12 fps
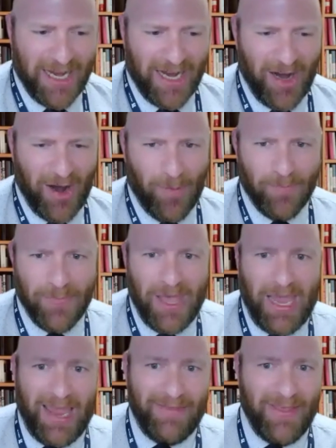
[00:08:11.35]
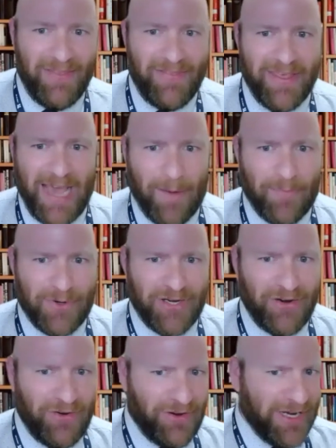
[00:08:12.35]
And then the
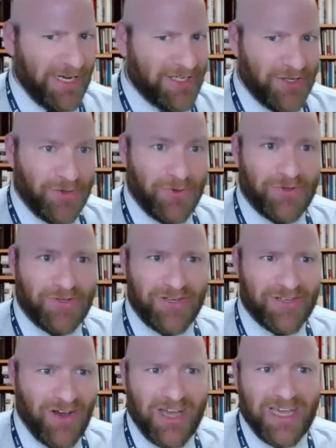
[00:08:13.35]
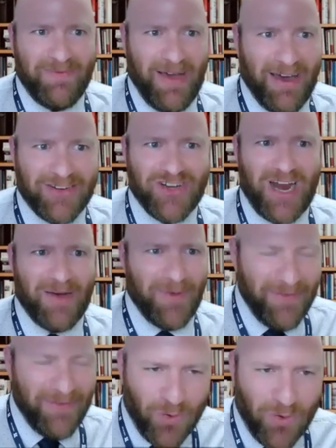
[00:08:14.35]
opportunity to talk about trauma
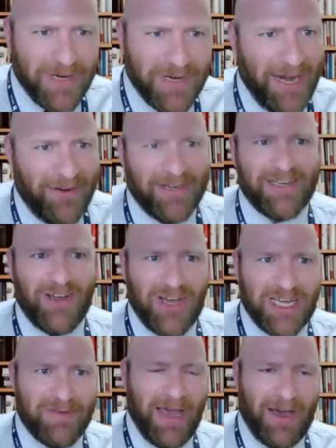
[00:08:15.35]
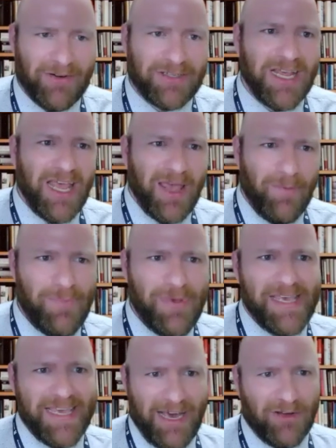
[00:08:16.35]
informed care, to talk about
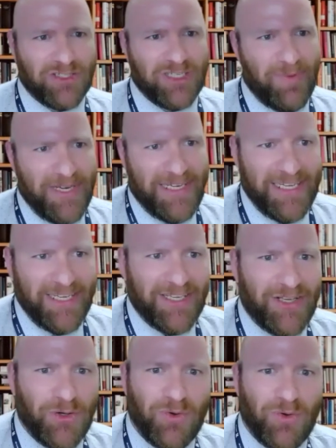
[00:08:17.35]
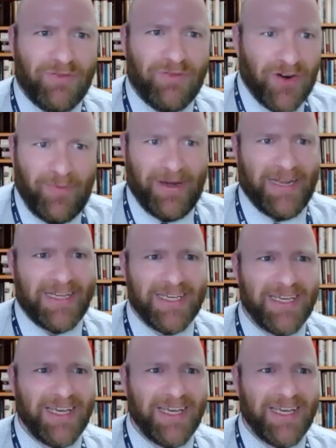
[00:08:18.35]
being LGBTQ affirming.